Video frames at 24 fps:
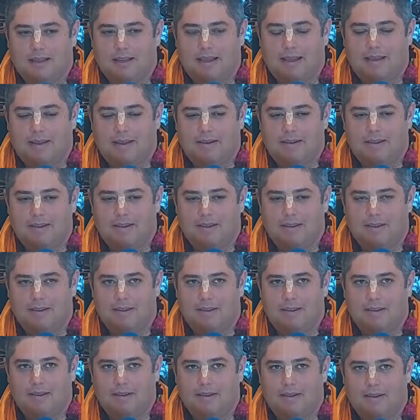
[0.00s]
saying,
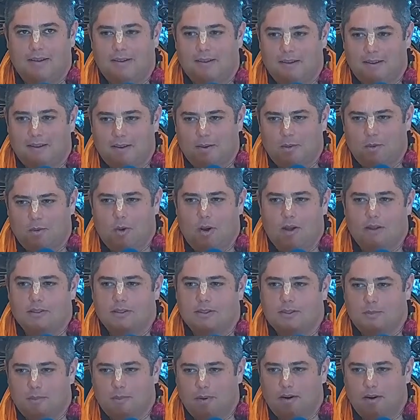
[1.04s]

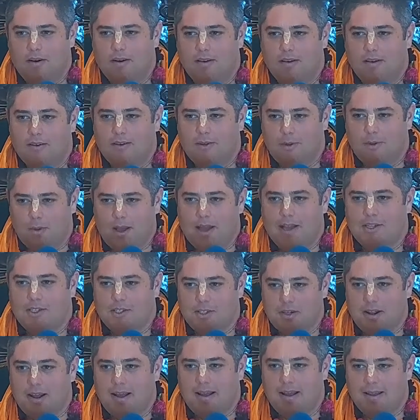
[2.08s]
once burned, twice
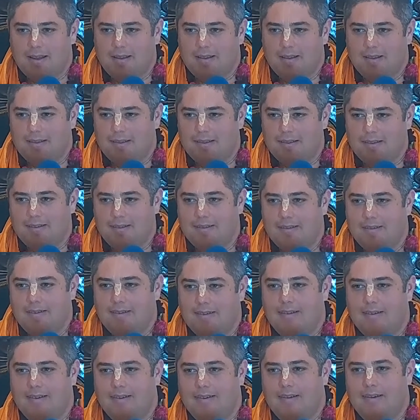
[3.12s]
shy.
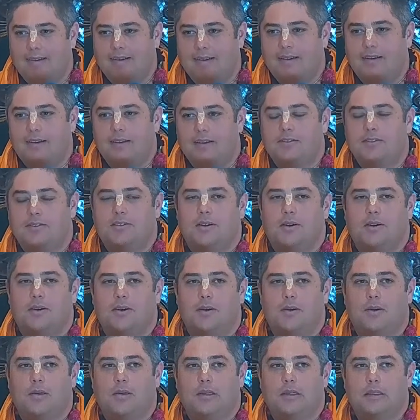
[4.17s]

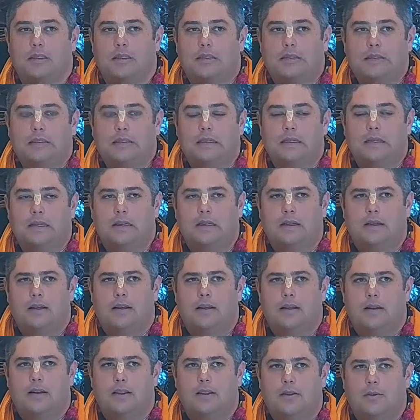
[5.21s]
So,
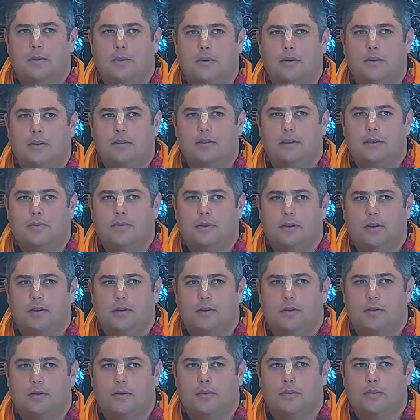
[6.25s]
in other words, if
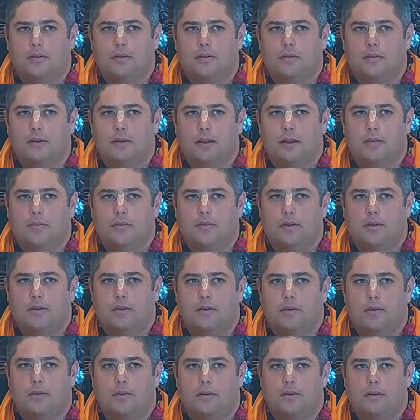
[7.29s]
you, if
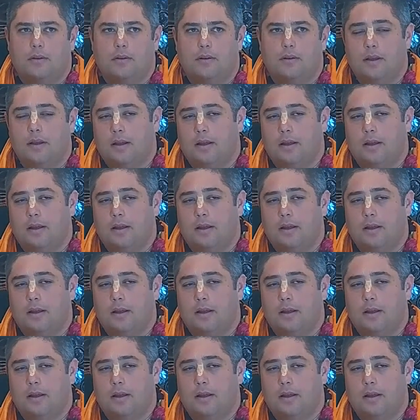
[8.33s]
you